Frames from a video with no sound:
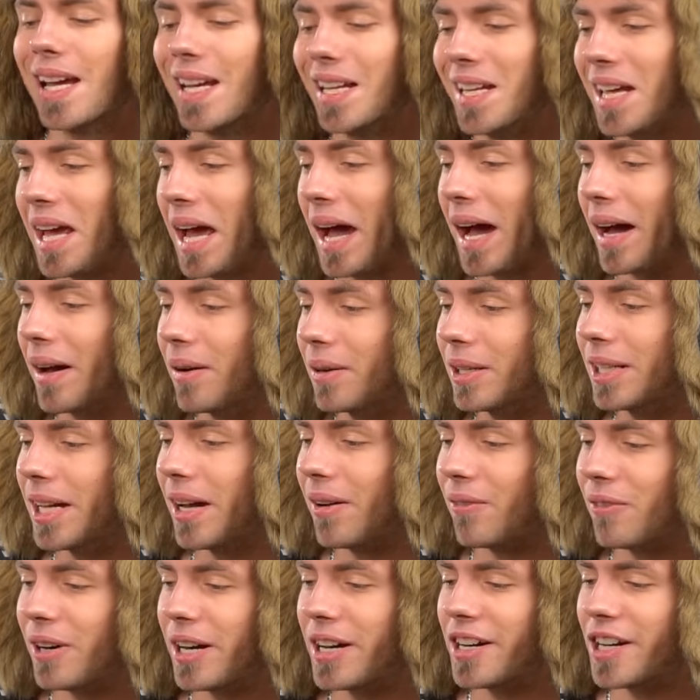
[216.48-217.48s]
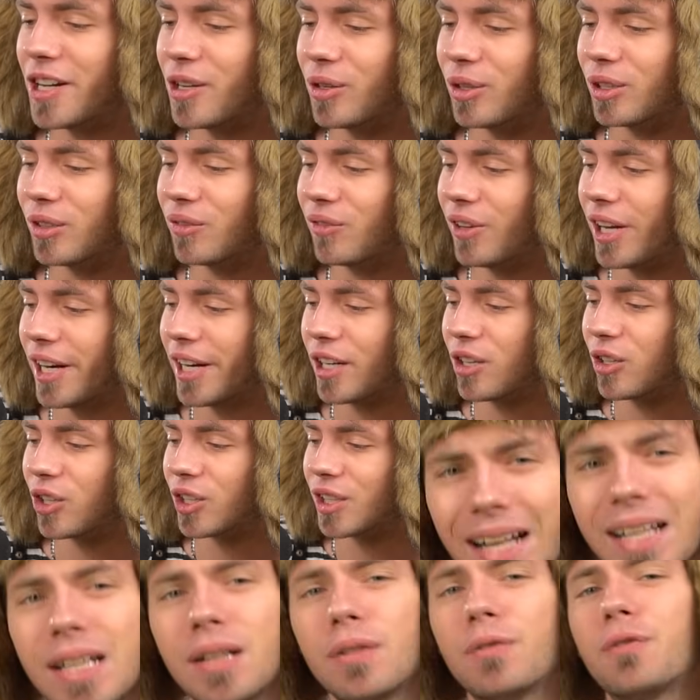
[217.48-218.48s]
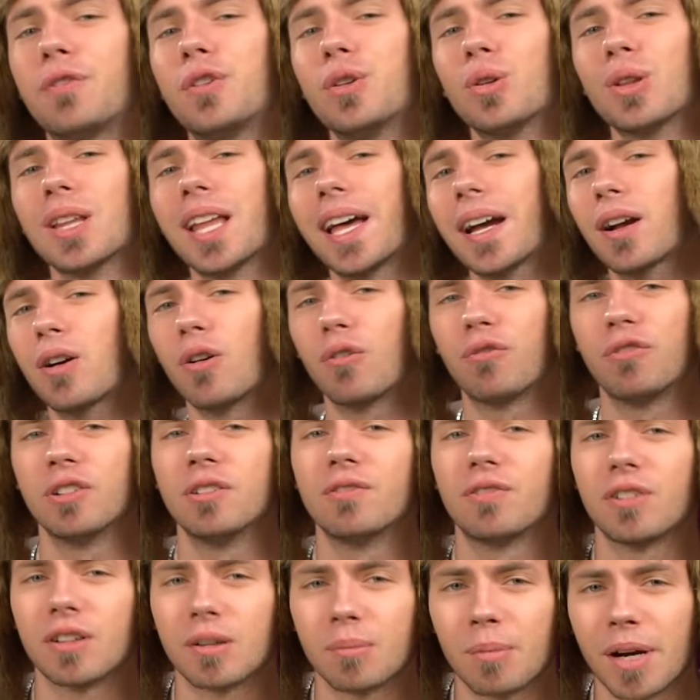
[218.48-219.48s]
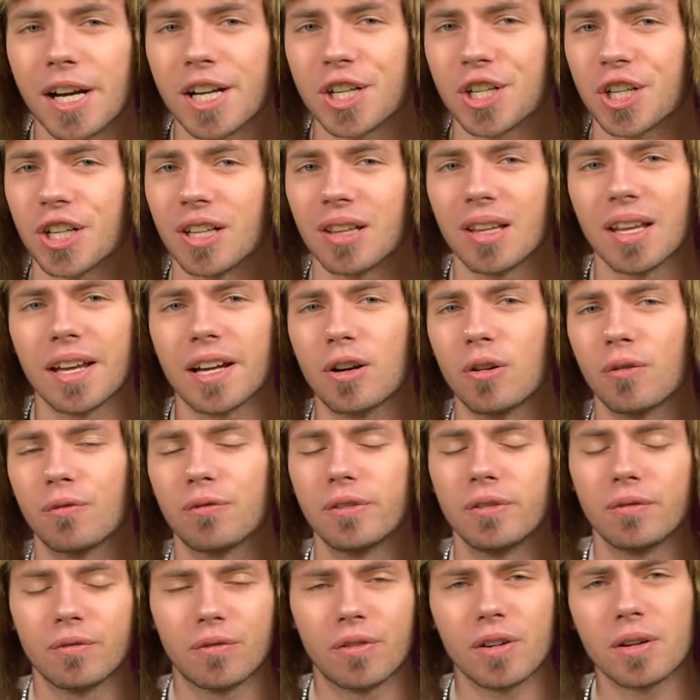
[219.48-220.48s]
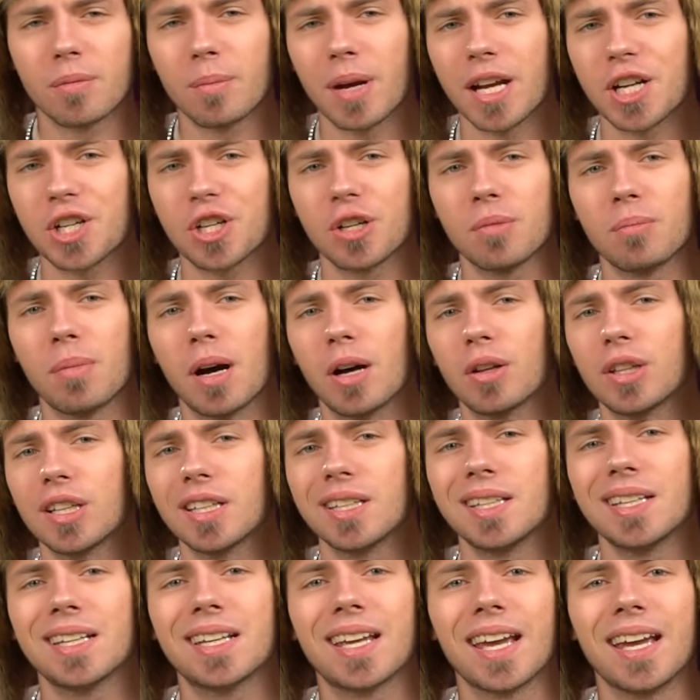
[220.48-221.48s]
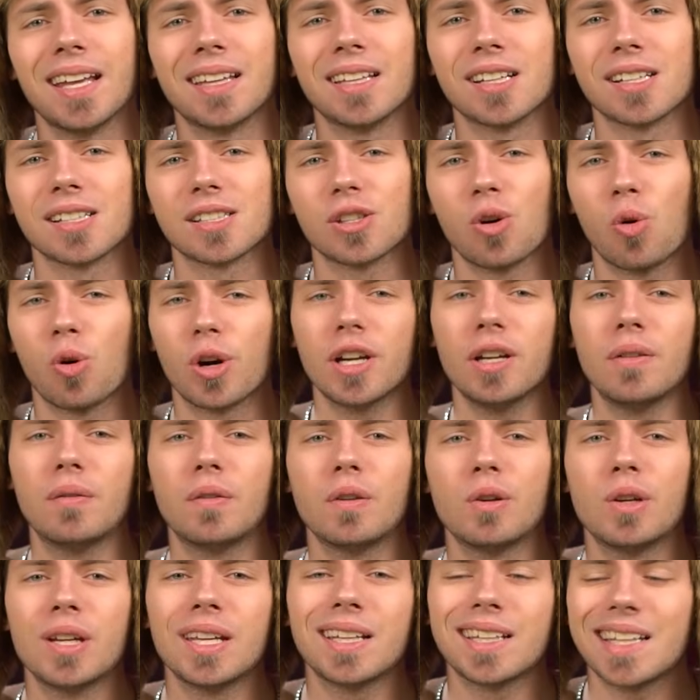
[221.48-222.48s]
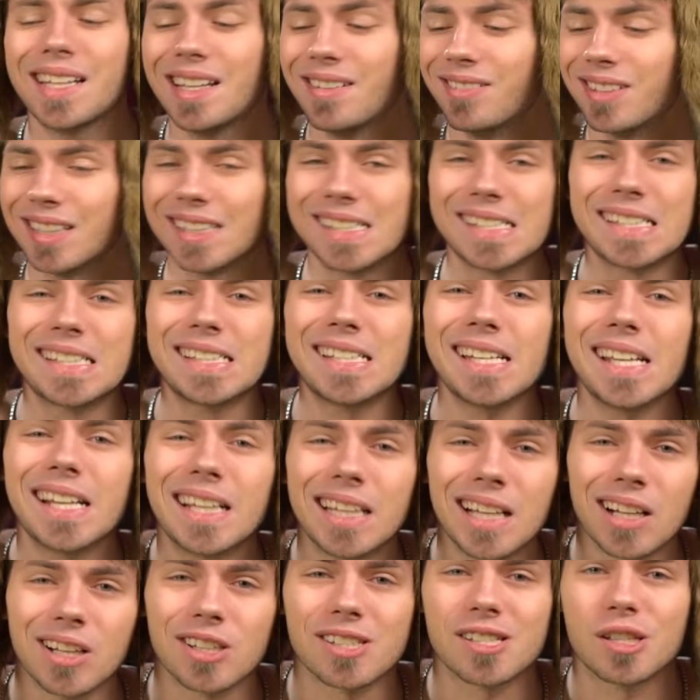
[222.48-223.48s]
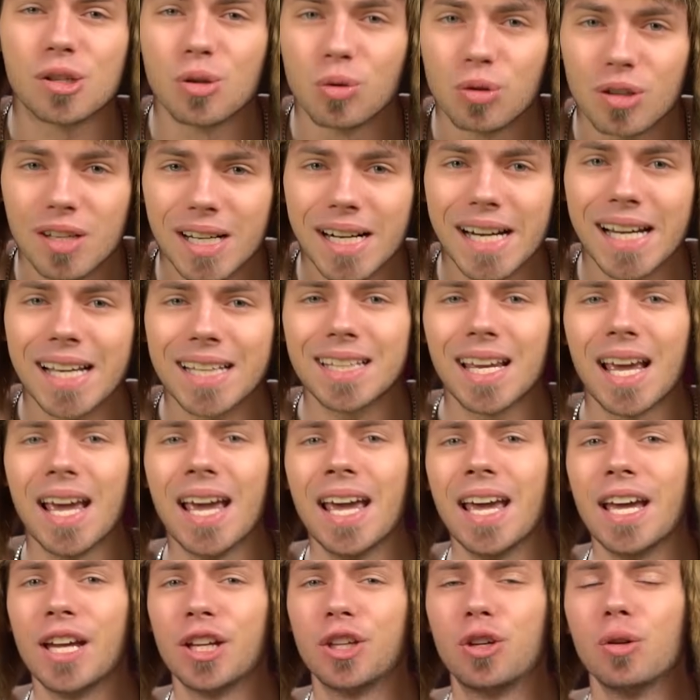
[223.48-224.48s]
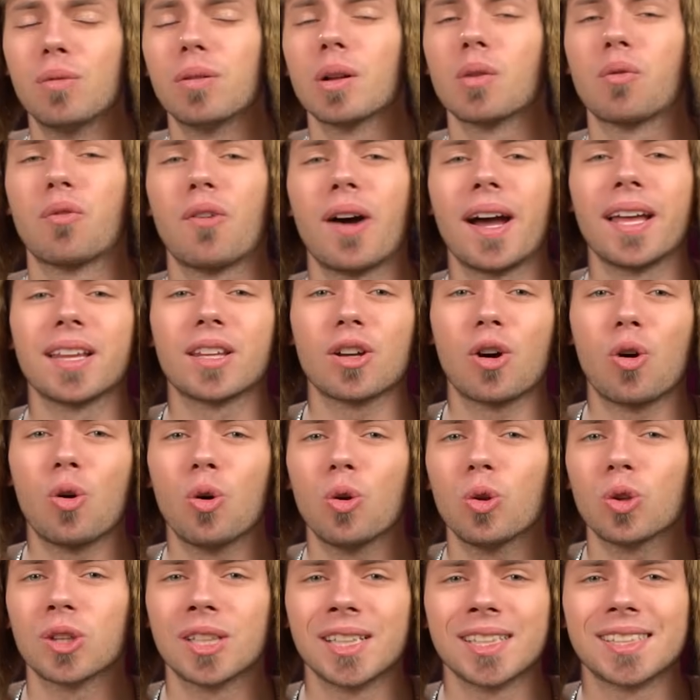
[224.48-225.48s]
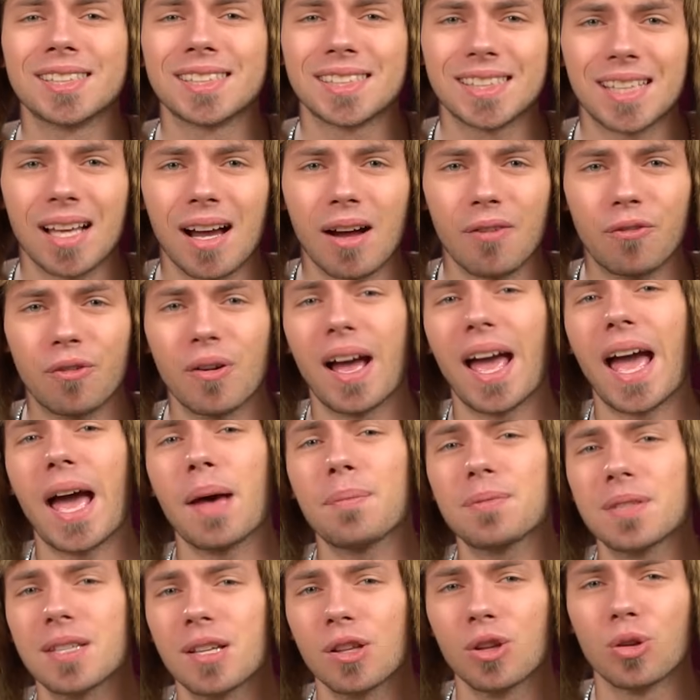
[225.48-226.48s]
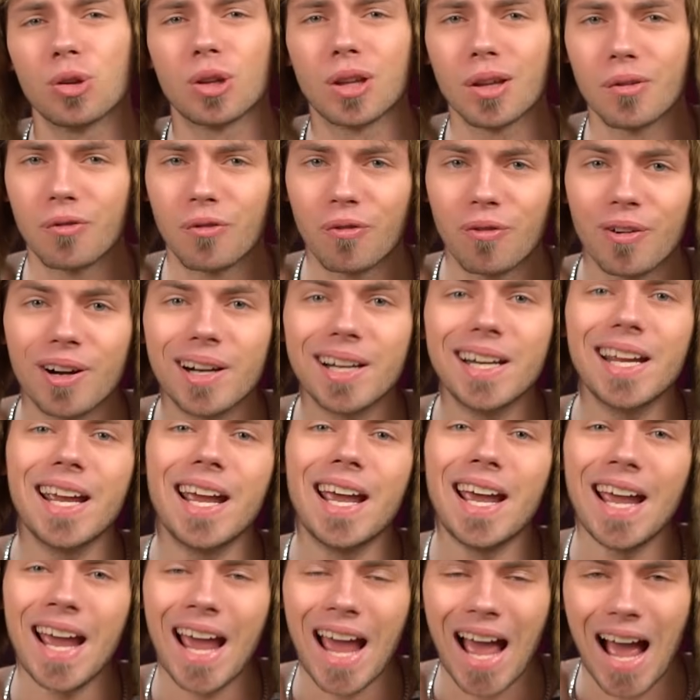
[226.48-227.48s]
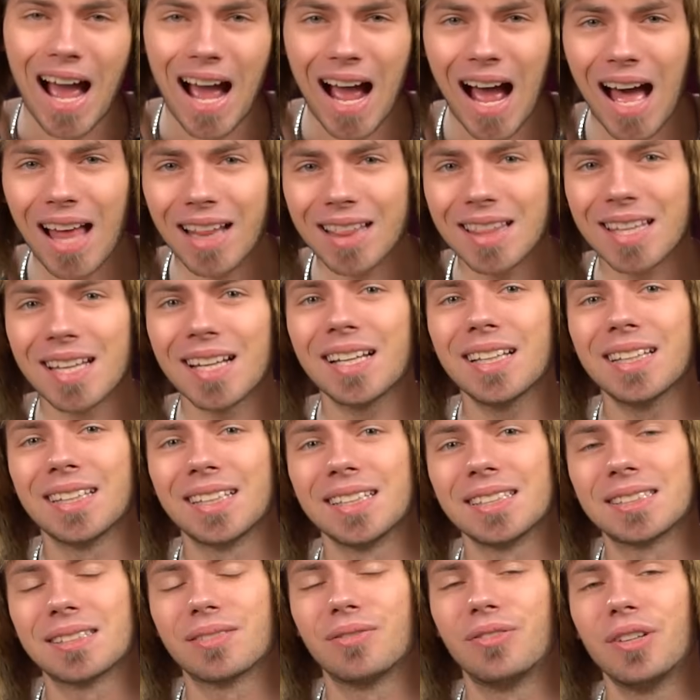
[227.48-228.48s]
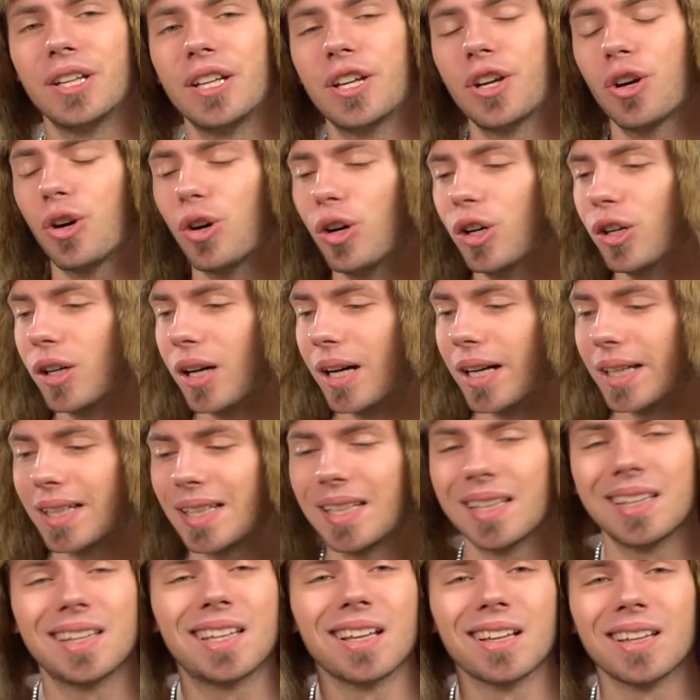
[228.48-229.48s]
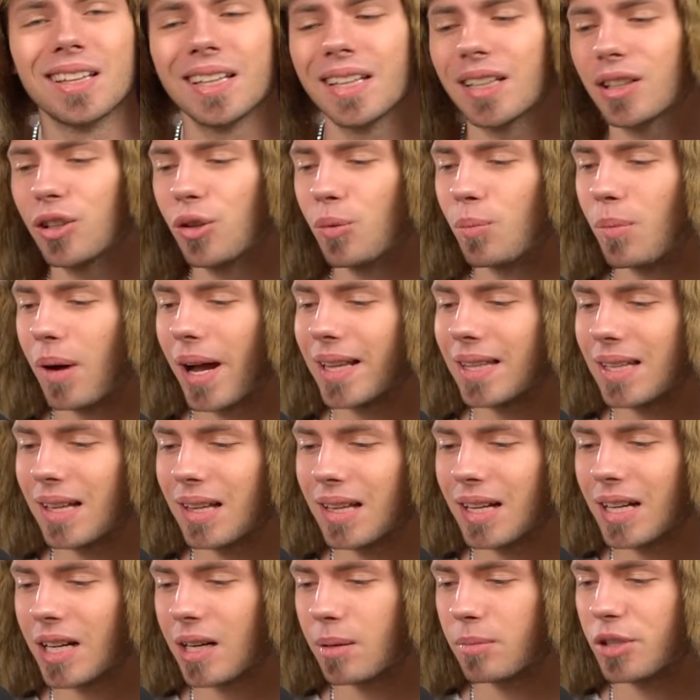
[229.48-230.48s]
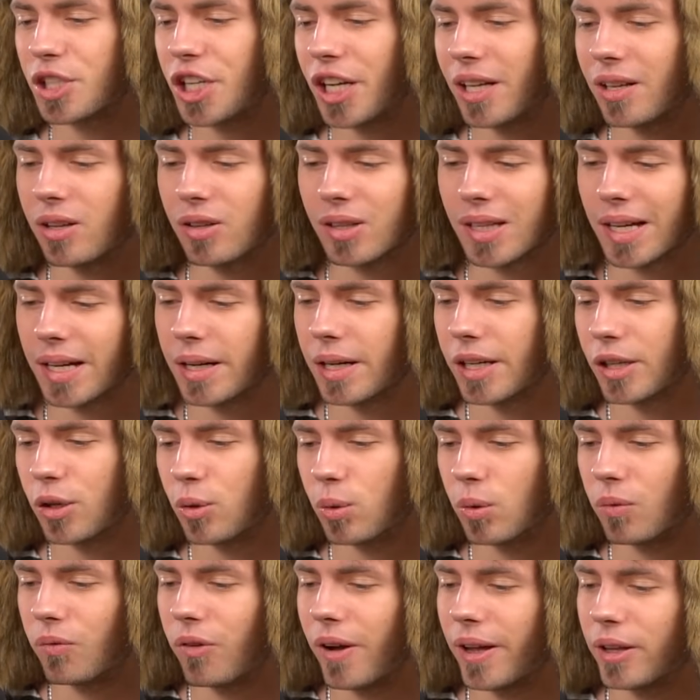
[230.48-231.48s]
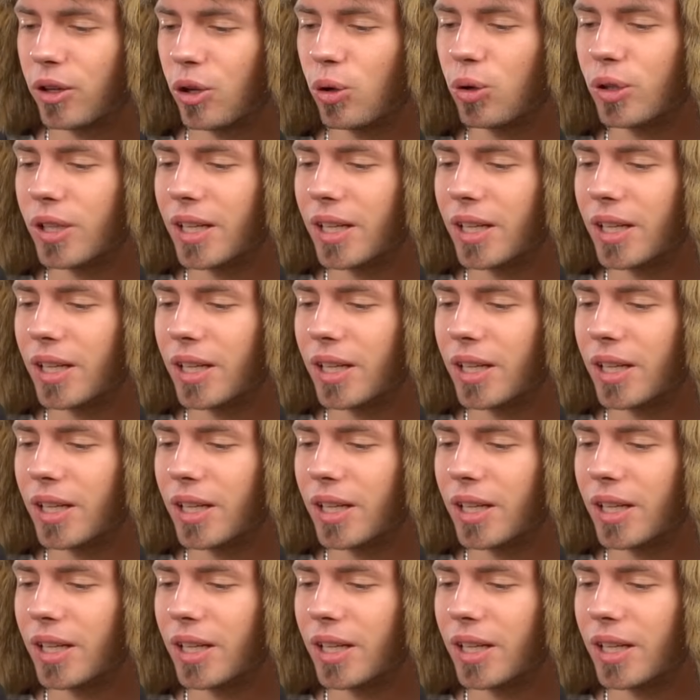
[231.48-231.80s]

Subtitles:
Yeah, very good, very good. If you lack of information about indicators, or if you need even signals to trade, you will find all this stuff absolutely free under this video. Hit the link to my Telegram channel, there you will find all the